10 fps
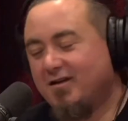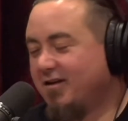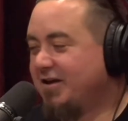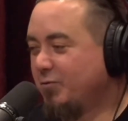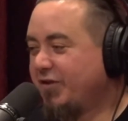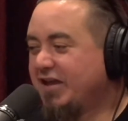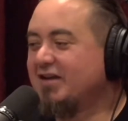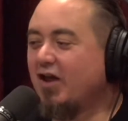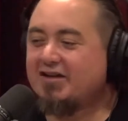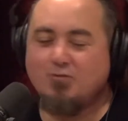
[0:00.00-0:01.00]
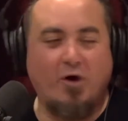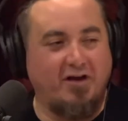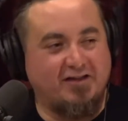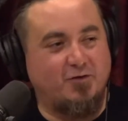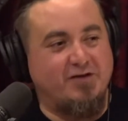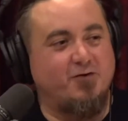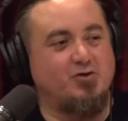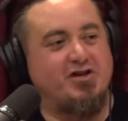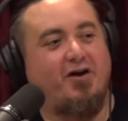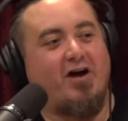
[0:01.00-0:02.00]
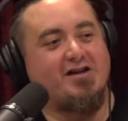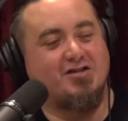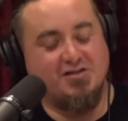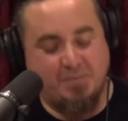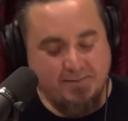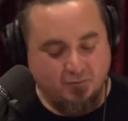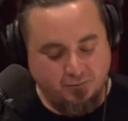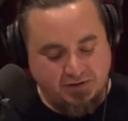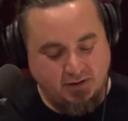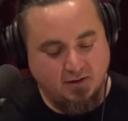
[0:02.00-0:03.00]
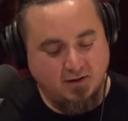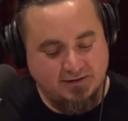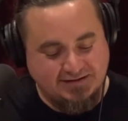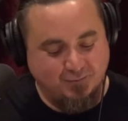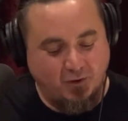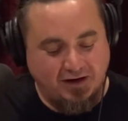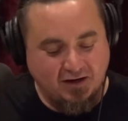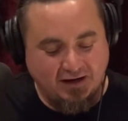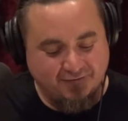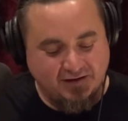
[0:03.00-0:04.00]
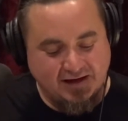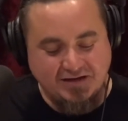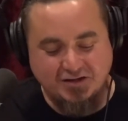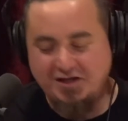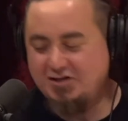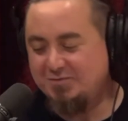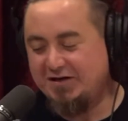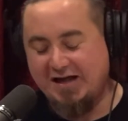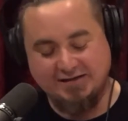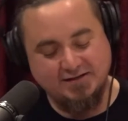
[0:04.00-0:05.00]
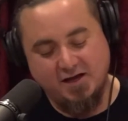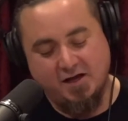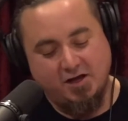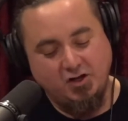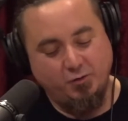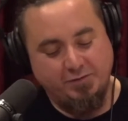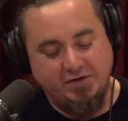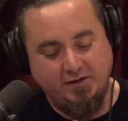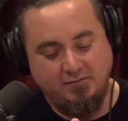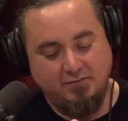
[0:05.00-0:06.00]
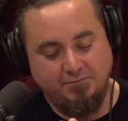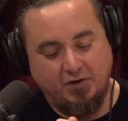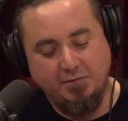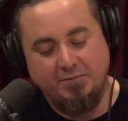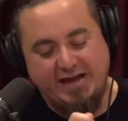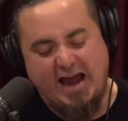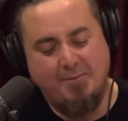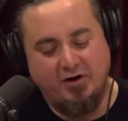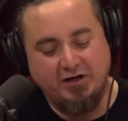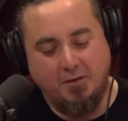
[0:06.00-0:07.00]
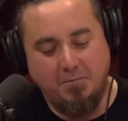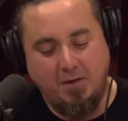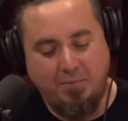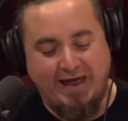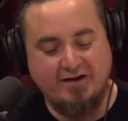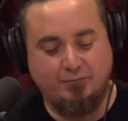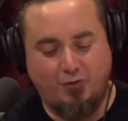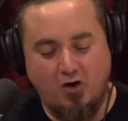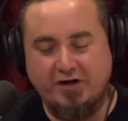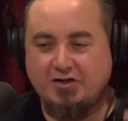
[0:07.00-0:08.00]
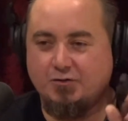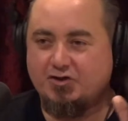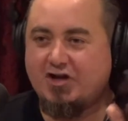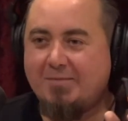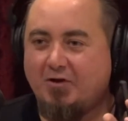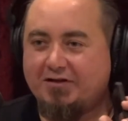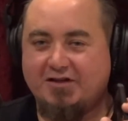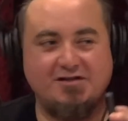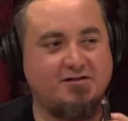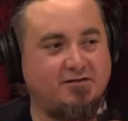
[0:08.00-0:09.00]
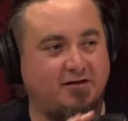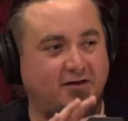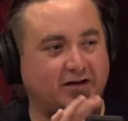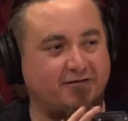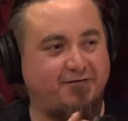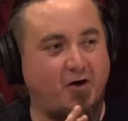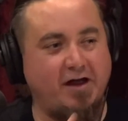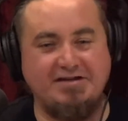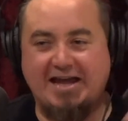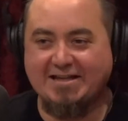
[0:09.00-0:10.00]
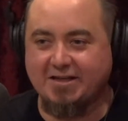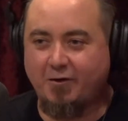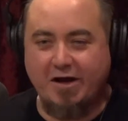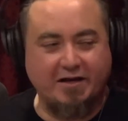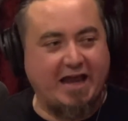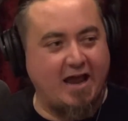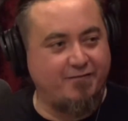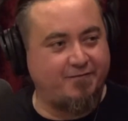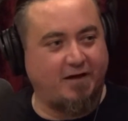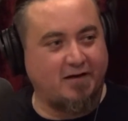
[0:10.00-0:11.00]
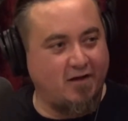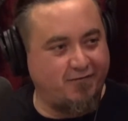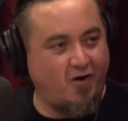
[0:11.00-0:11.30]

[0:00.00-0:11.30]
And within, like, what, like 3 or 4 generations, people would be, this is what I love, the ancient Egypt analysis. You would be probably hammering a black rock into a shape like this, like a phone, and dancing around a cave, a